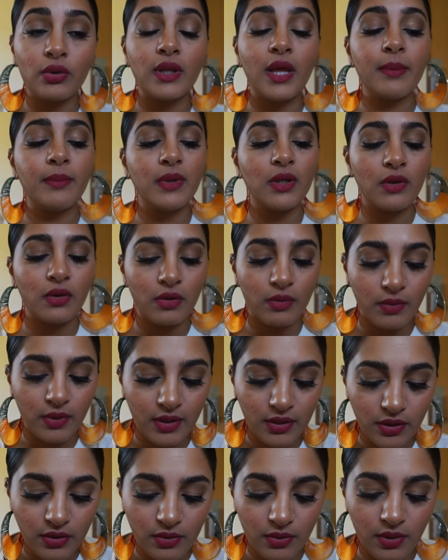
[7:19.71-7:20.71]
Let me know
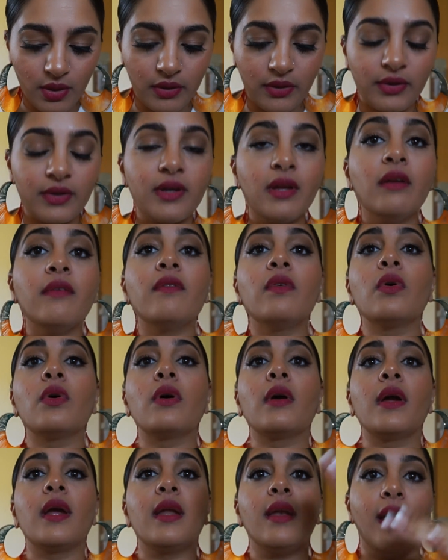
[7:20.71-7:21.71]
what you are looking
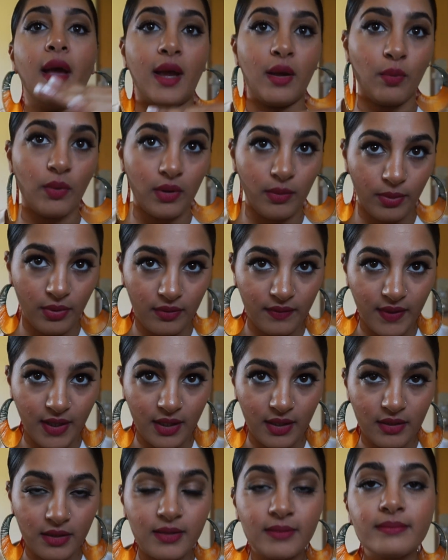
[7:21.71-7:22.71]
for and I will
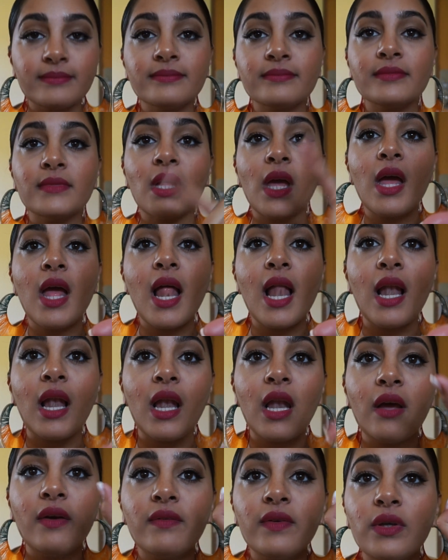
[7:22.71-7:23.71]
provide.
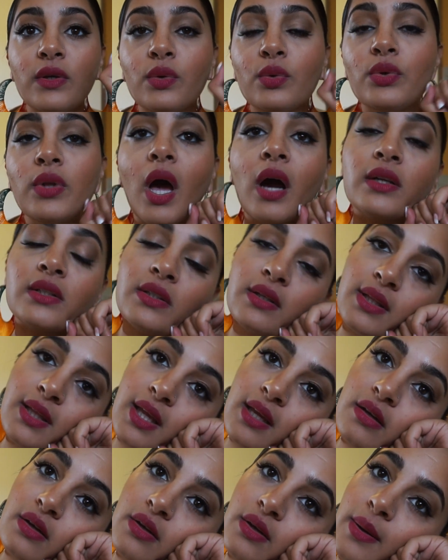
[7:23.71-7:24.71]
Love you. Talk to you
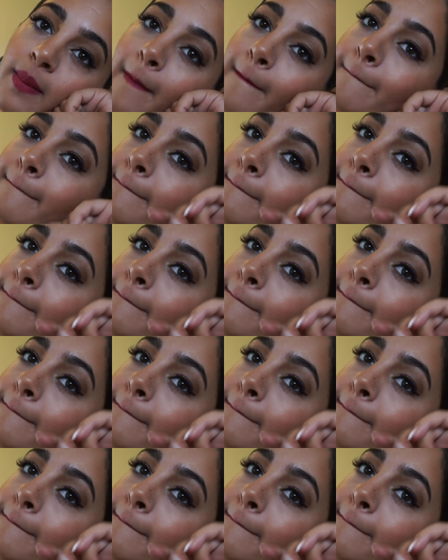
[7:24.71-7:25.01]
later.